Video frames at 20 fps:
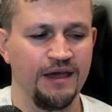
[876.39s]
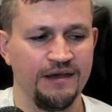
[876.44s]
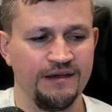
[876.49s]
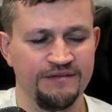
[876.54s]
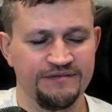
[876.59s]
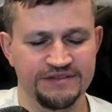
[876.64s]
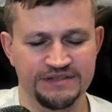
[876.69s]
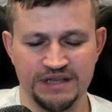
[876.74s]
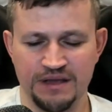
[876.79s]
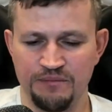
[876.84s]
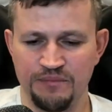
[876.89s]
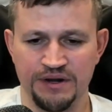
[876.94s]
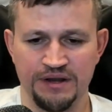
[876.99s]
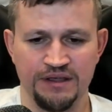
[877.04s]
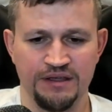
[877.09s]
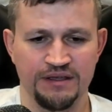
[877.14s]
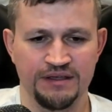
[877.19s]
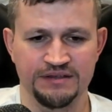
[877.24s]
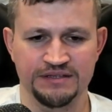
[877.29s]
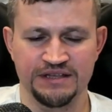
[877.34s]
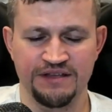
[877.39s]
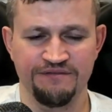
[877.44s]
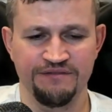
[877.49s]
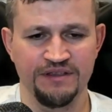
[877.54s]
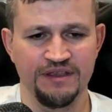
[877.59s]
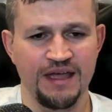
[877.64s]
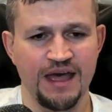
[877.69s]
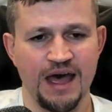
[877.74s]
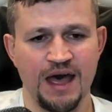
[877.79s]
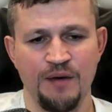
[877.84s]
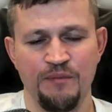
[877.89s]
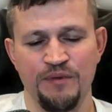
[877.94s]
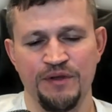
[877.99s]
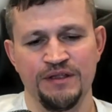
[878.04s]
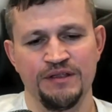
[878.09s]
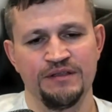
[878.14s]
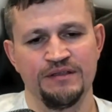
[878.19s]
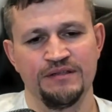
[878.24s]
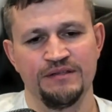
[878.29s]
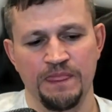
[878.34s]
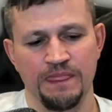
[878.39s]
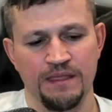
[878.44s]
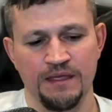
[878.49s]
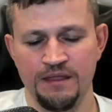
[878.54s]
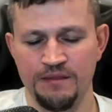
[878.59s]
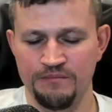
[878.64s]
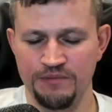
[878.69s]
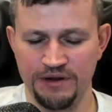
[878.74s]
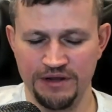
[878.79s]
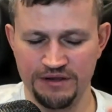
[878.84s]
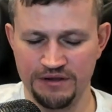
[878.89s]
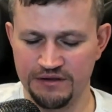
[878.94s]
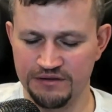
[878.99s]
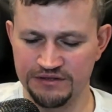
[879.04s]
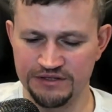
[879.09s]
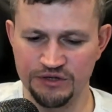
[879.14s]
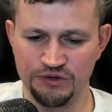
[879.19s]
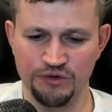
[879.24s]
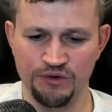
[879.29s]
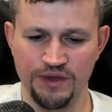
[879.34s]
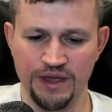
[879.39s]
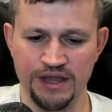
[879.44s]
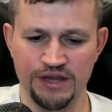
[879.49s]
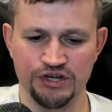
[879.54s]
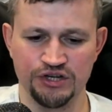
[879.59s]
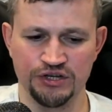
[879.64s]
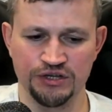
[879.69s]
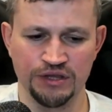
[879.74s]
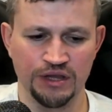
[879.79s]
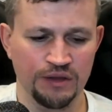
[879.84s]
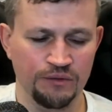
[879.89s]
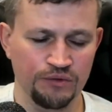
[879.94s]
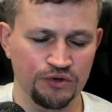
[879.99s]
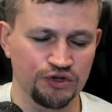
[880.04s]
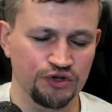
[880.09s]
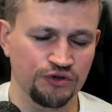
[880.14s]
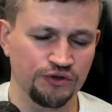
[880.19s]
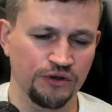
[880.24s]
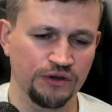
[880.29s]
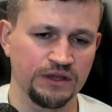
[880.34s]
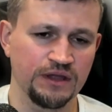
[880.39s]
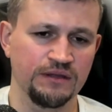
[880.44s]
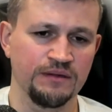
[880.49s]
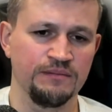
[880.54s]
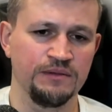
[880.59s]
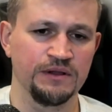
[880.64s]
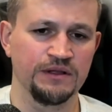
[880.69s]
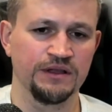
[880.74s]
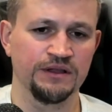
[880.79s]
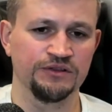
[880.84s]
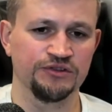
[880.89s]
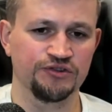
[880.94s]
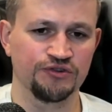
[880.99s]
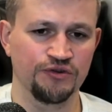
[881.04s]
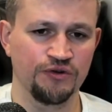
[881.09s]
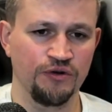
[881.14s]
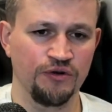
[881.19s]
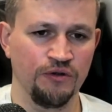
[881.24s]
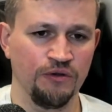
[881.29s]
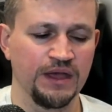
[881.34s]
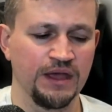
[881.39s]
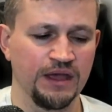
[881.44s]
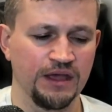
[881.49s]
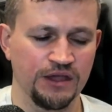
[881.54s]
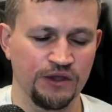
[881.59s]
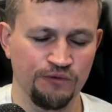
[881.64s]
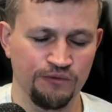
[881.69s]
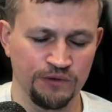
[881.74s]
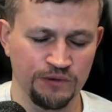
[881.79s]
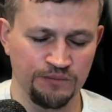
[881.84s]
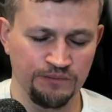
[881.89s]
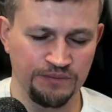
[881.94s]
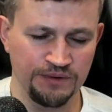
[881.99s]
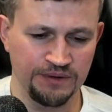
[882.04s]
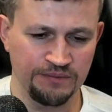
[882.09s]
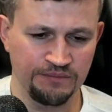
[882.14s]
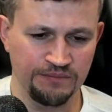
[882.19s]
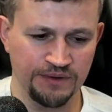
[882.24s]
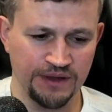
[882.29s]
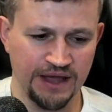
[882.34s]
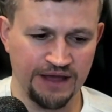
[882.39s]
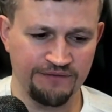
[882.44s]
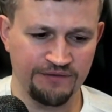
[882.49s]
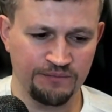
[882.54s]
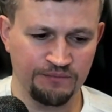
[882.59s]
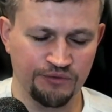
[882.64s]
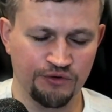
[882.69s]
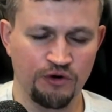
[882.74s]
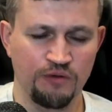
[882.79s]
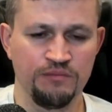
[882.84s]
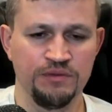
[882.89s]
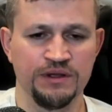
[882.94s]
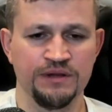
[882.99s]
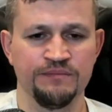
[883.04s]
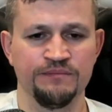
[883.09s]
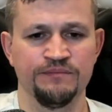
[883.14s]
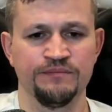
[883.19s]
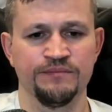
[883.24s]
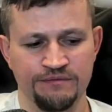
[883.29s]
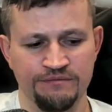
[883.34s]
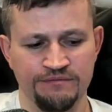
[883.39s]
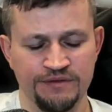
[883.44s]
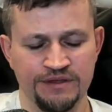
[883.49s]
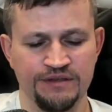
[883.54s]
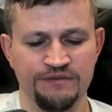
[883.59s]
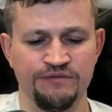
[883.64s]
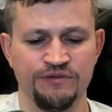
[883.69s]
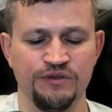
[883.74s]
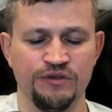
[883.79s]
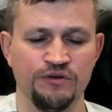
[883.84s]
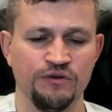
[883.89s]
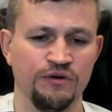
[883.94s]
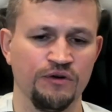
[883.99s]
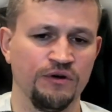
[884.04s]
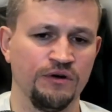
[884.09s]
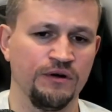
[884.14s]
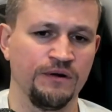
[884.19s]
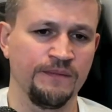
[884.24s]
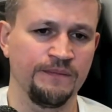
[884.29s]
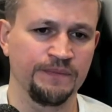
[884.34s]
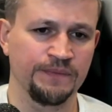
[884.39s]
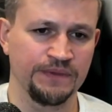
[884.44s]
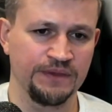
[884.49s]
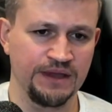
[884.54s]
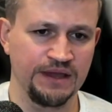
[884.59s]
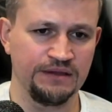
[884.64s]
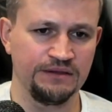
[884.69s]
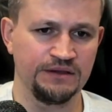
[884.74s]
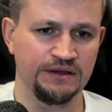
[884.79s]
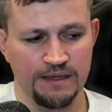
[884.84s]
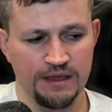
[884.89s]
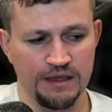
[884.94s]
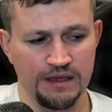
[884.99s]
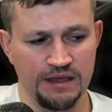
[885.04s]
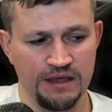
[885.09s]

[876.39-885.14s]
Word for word: If somebody, if something happened in political situation which you're not able to control, you will be have a problem with your data.